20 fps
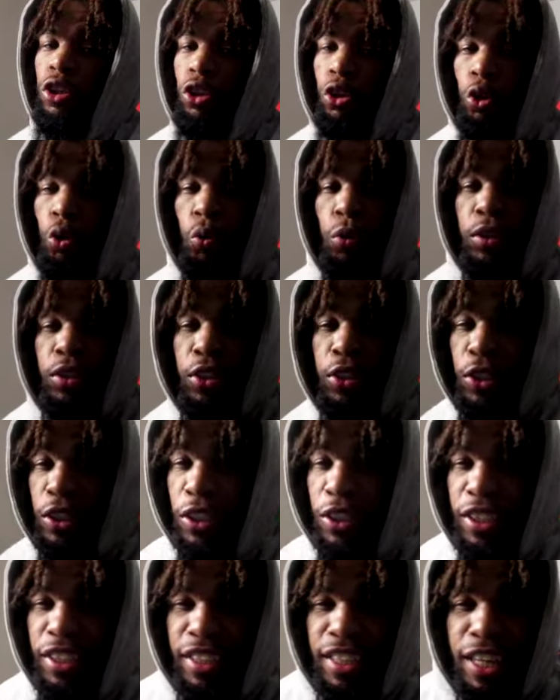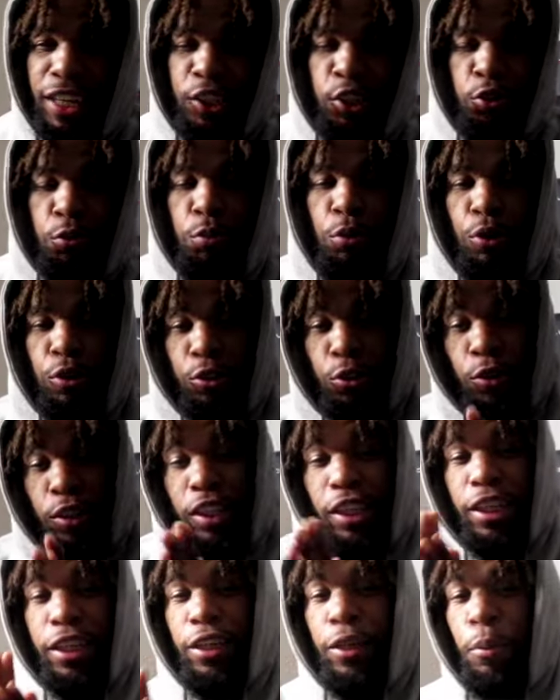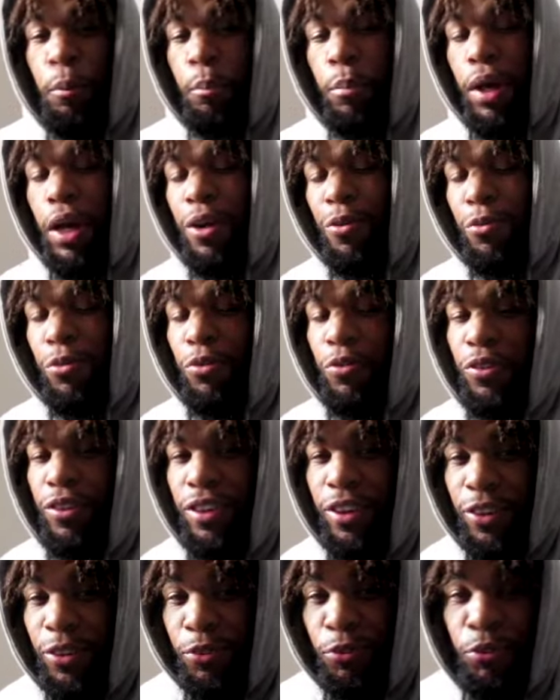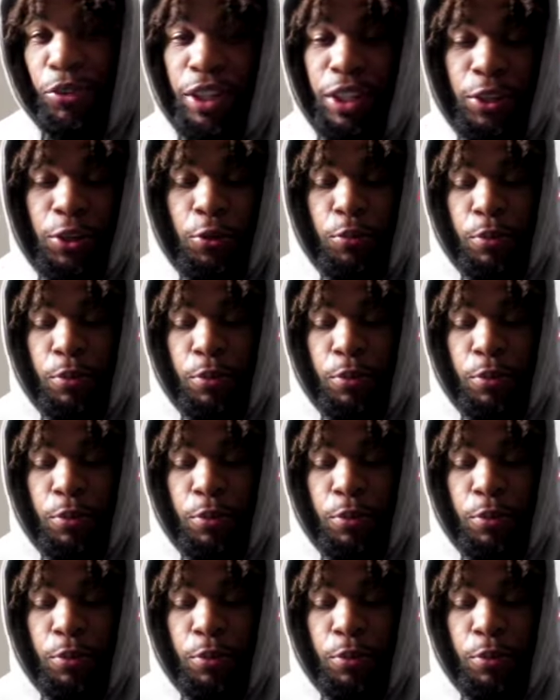Yo, what's good, Kid Gang? It's your boy, Joe the Kid, and I'm back with another video,